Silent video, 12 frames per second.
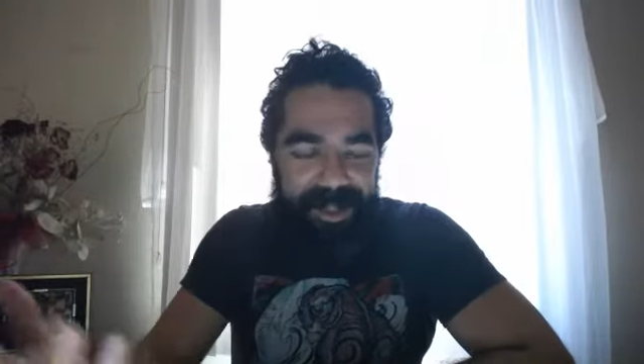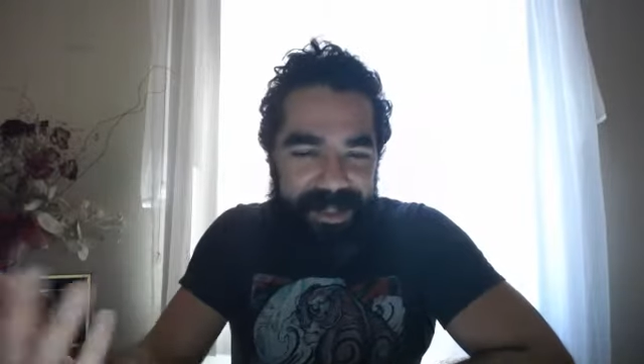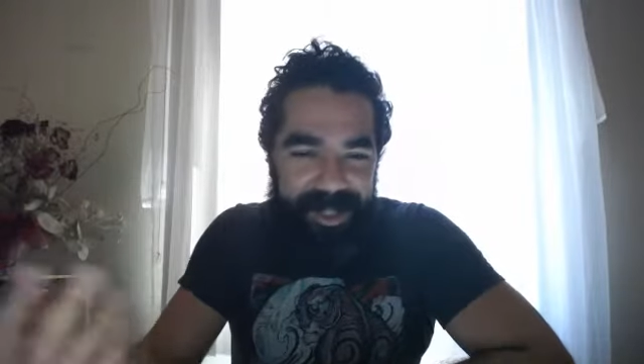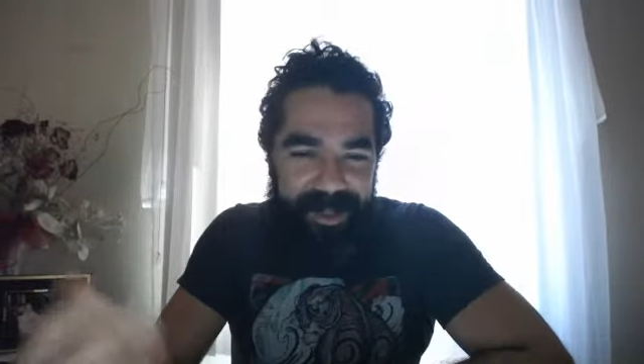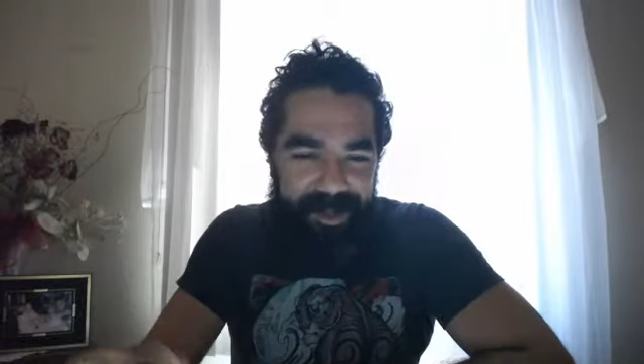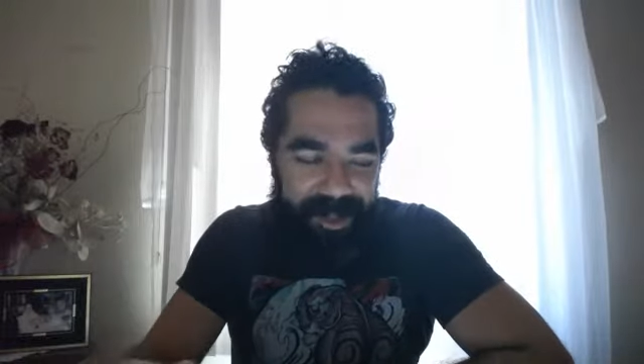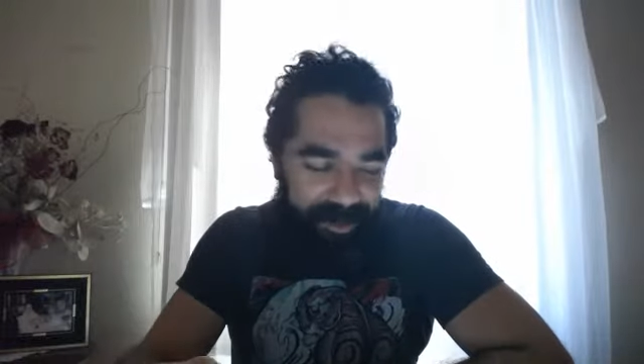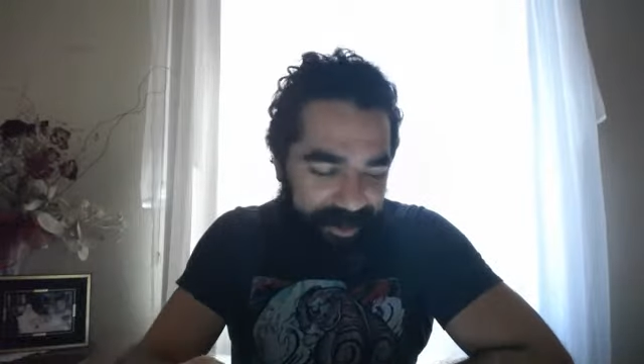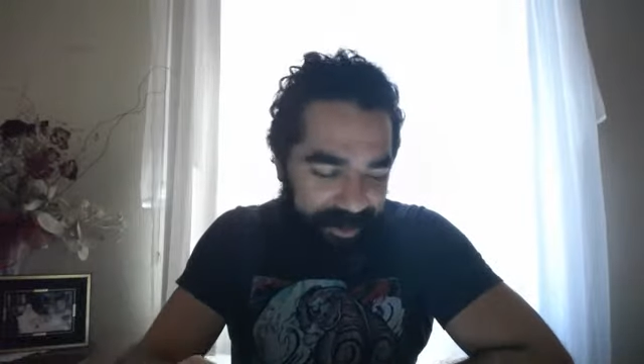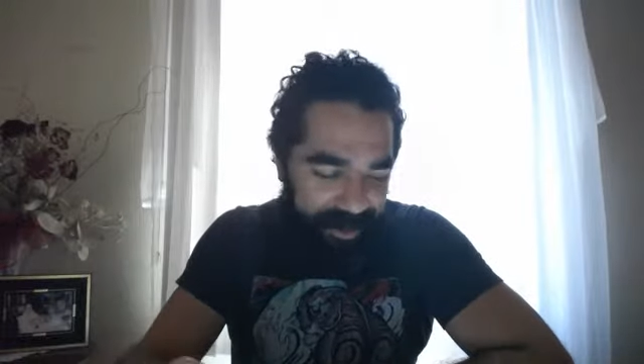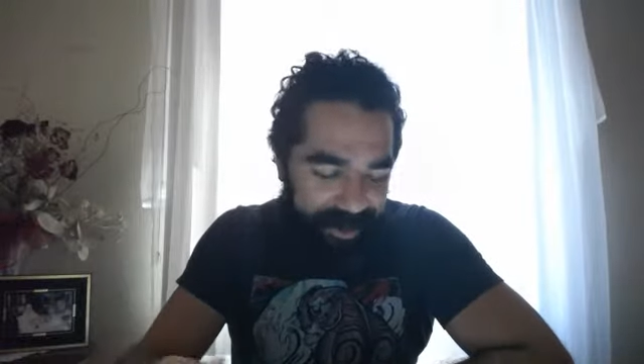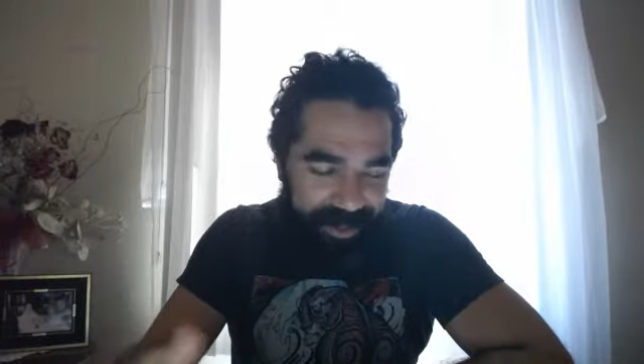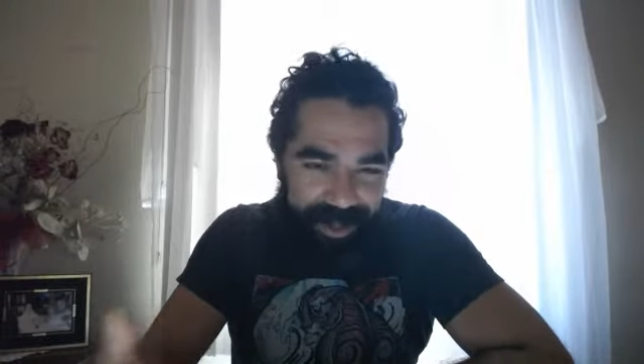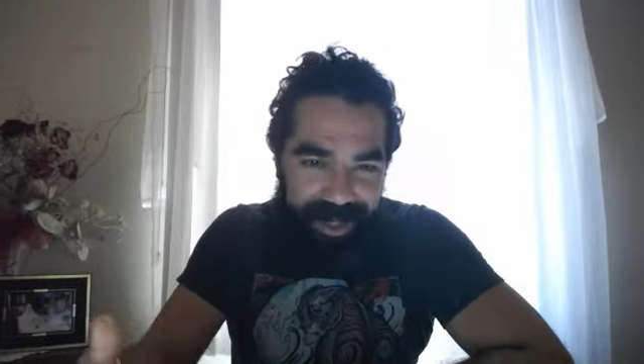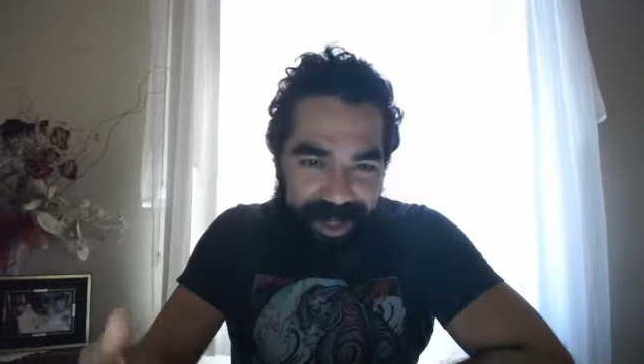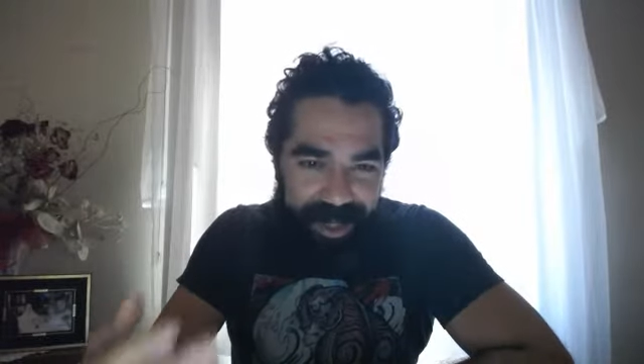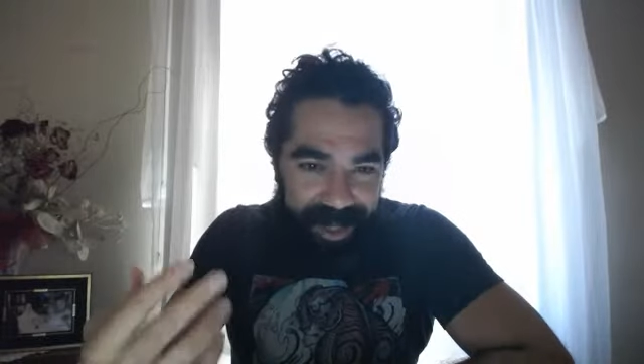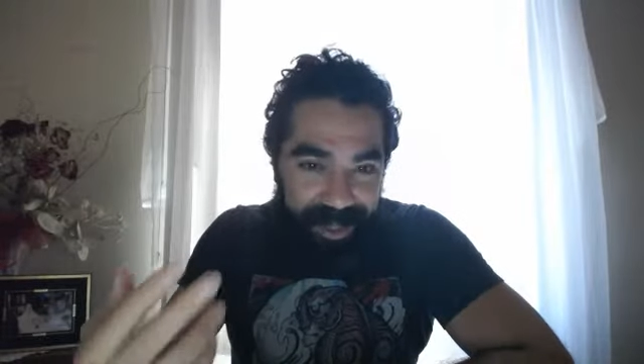It's like, whatever. It's like,
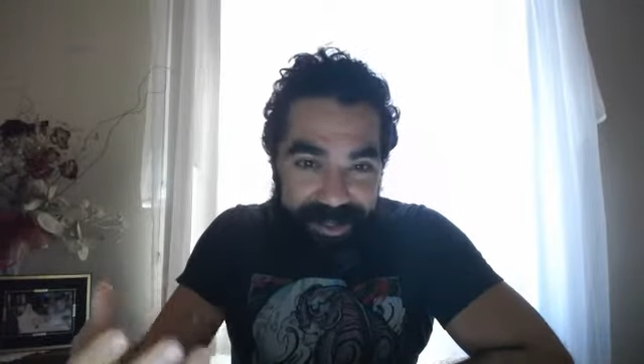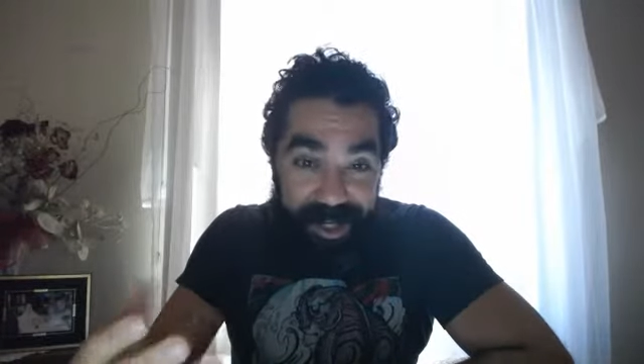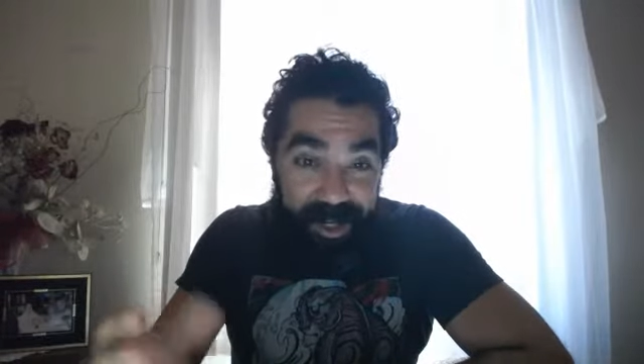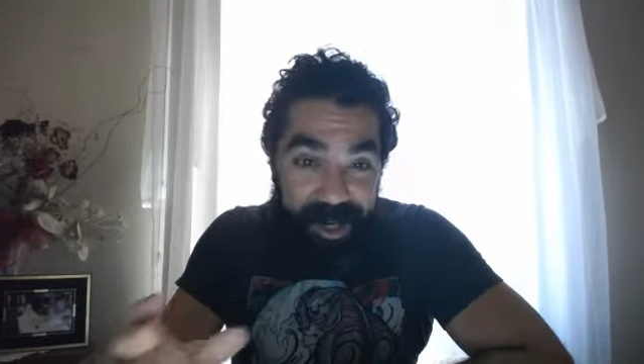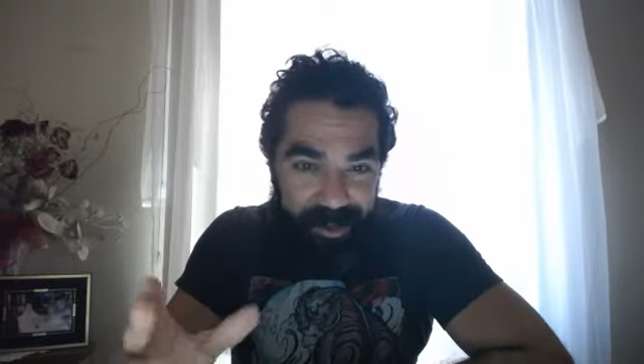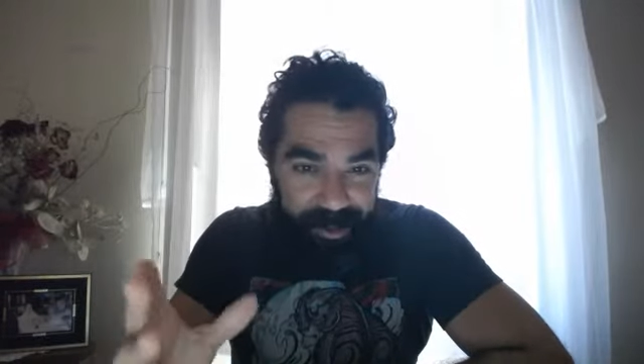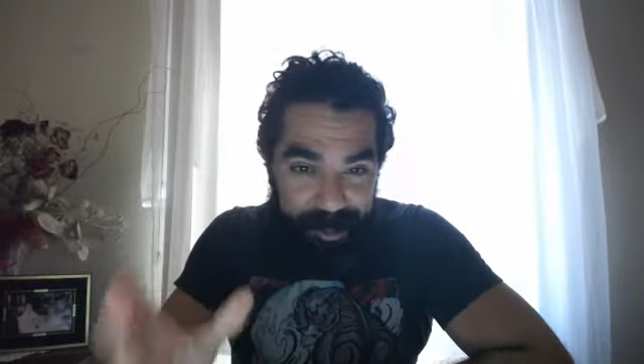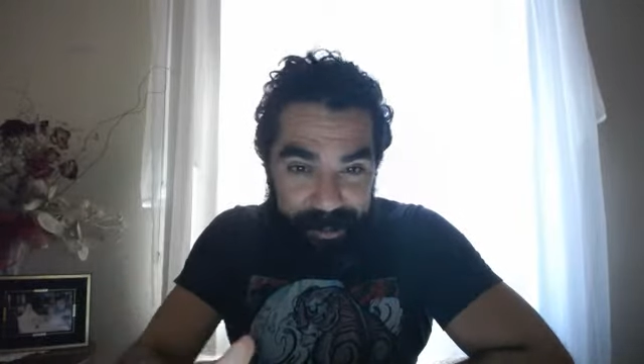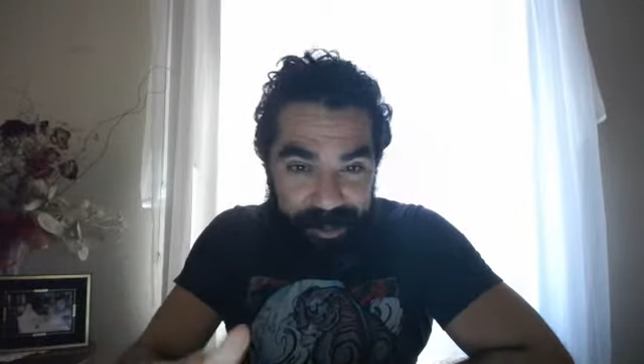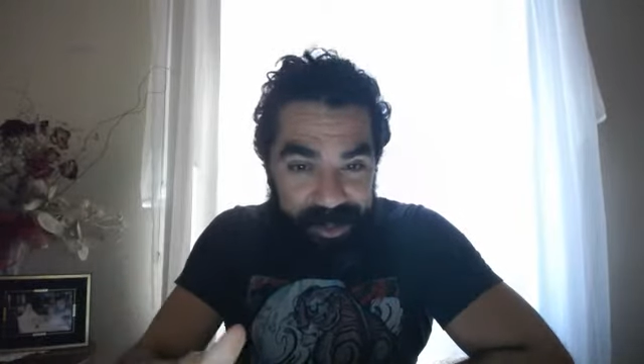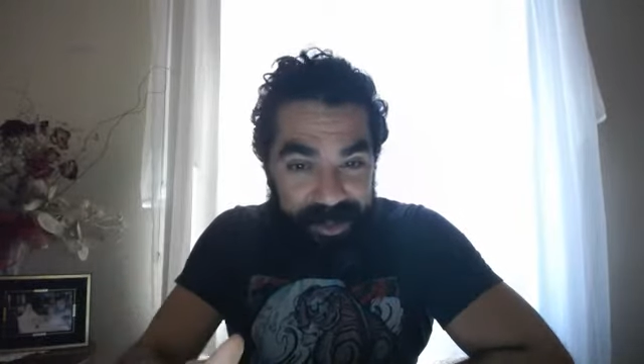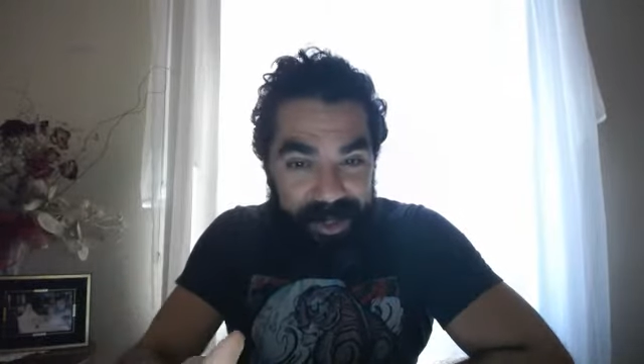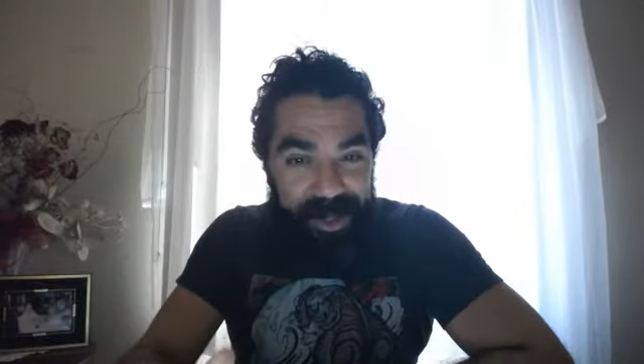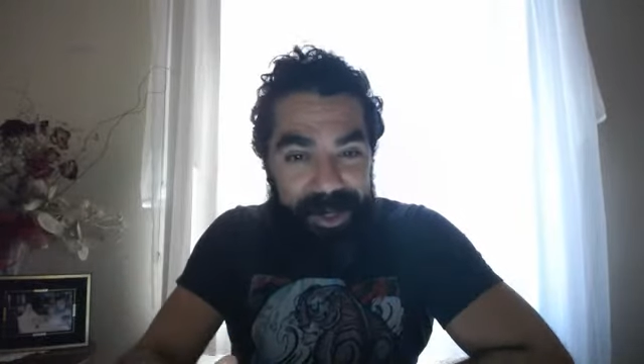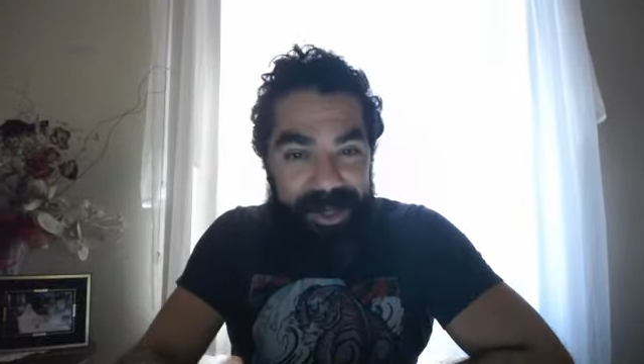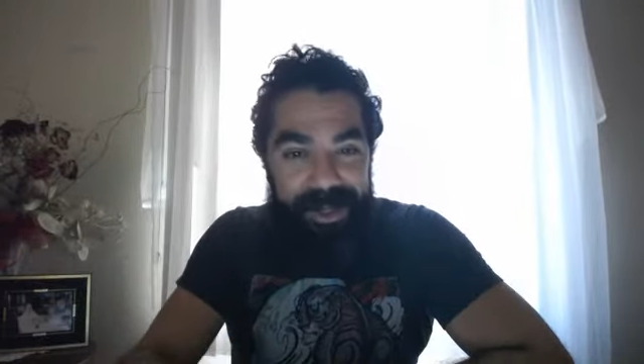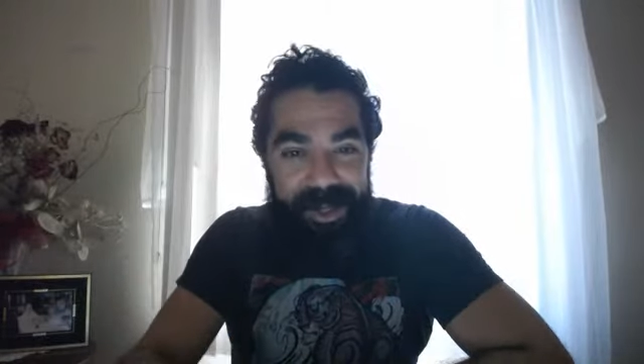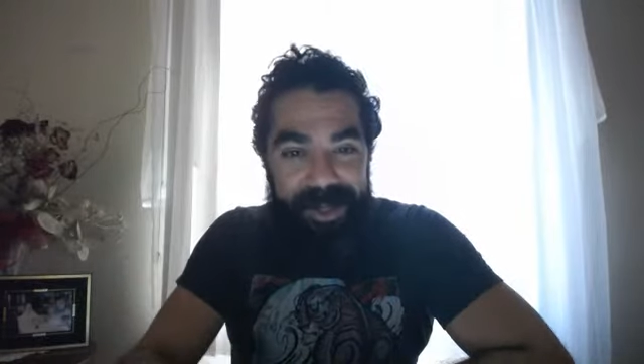and I was like, all right, remember your
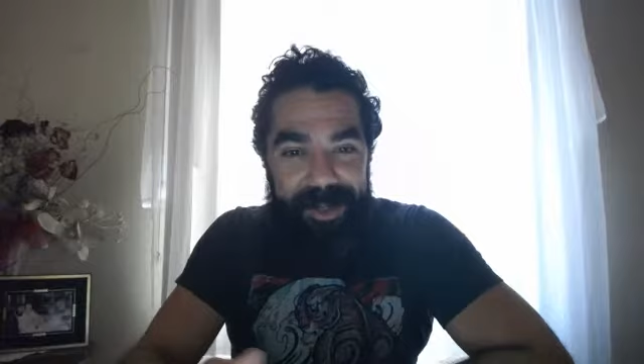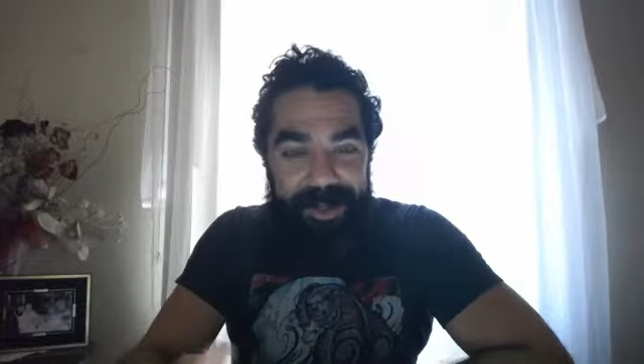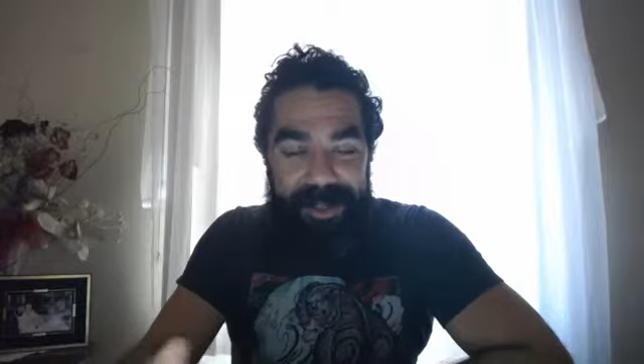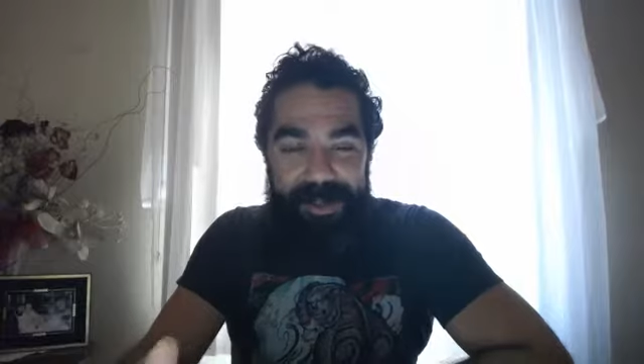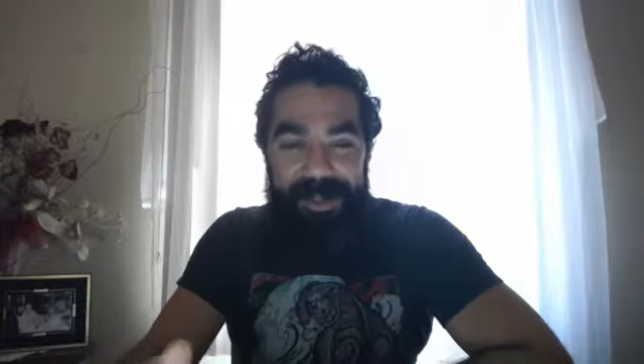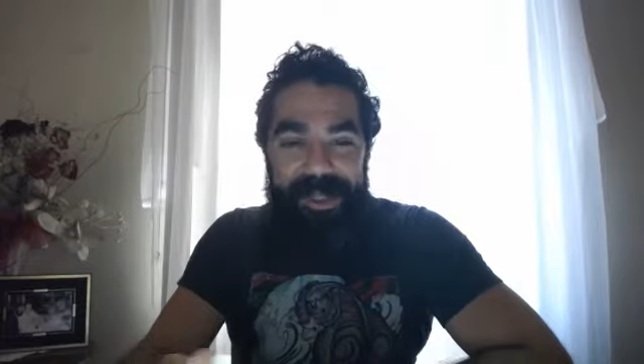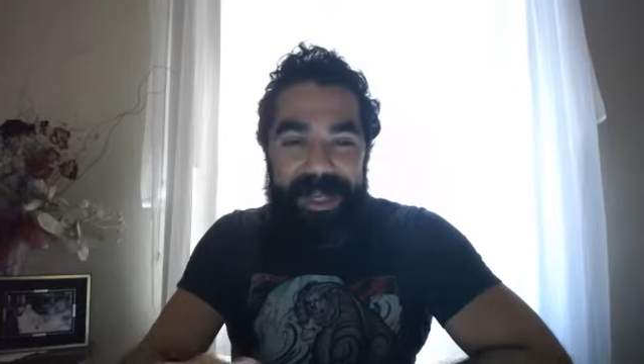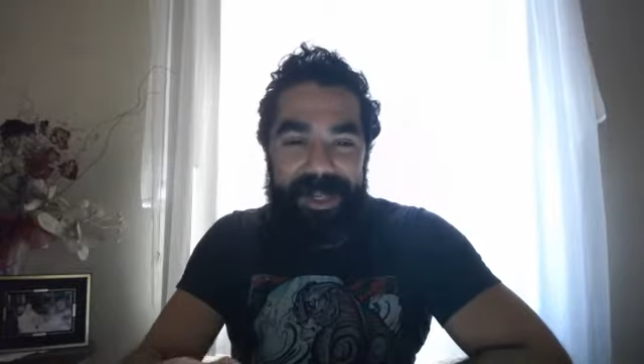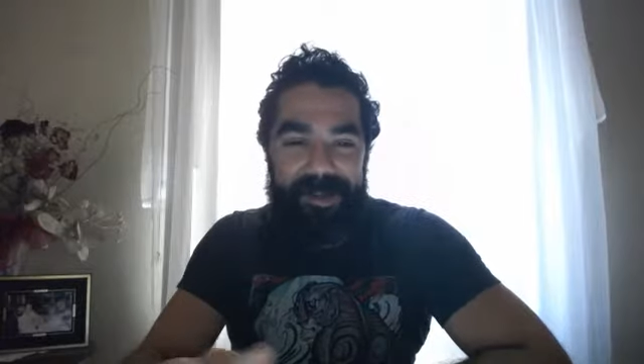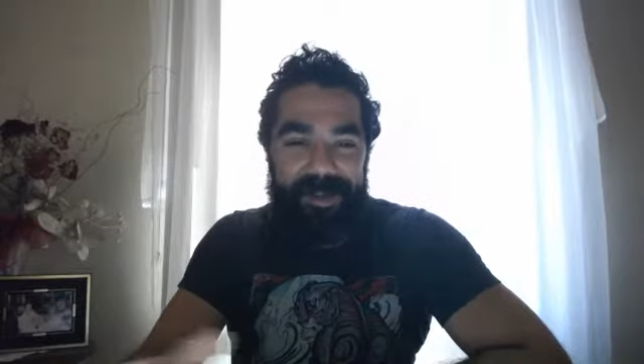car because we're done.